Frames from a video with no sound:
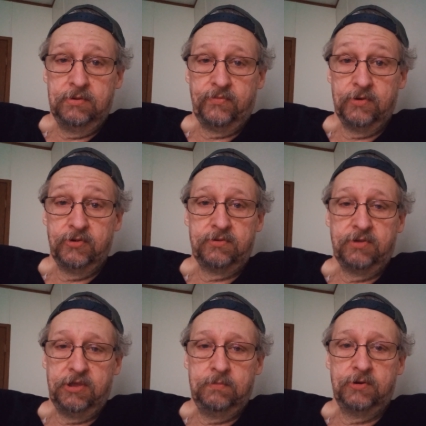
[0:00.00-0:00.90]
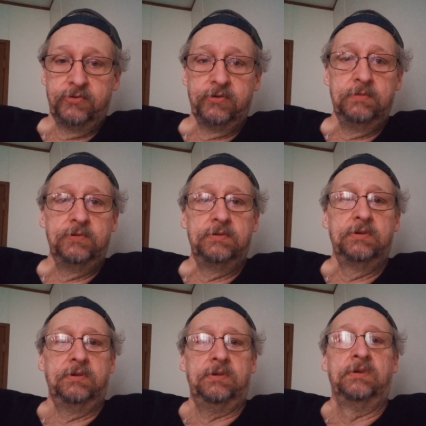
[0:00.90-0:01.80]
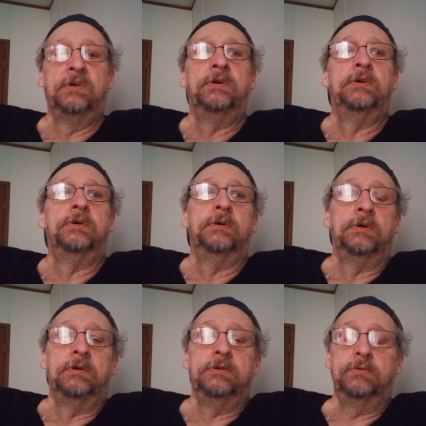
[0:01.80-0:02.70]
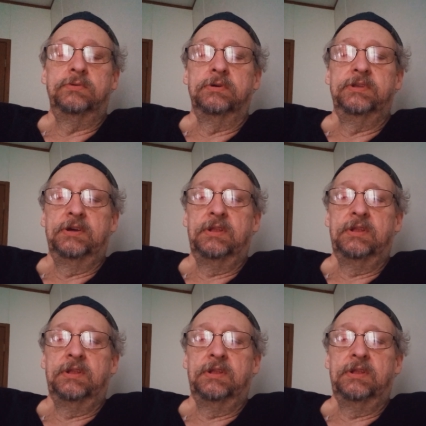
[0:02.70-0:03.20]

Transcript: treatment, you will need a lot of rest.